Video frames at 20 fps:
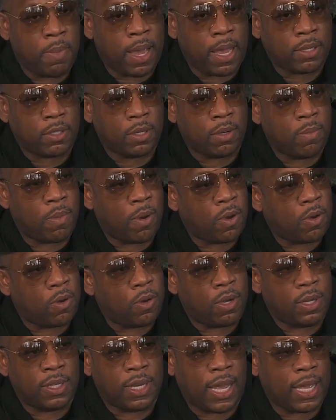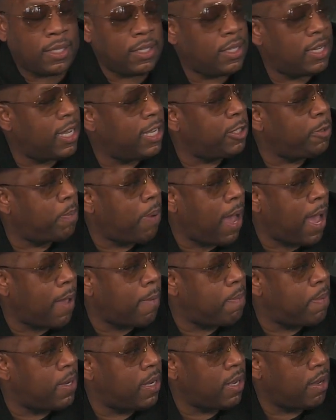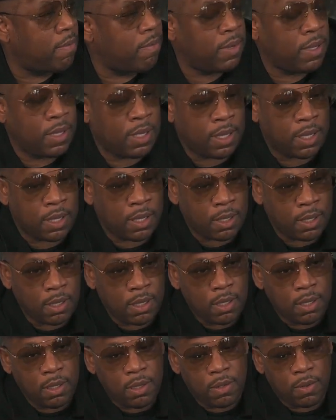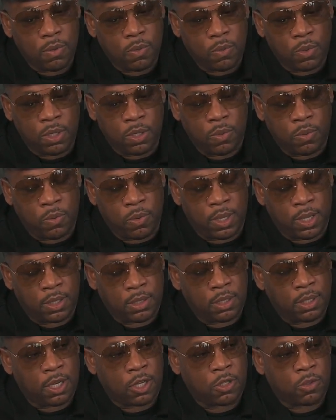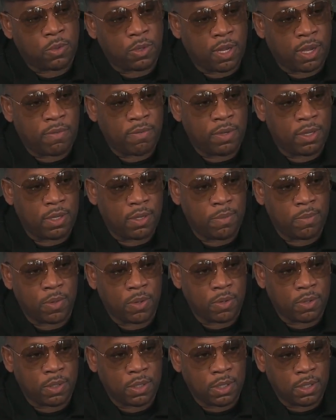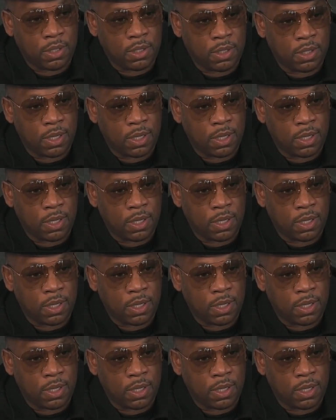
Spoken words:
the basketball court, that stays popping every year. We're in touch with every community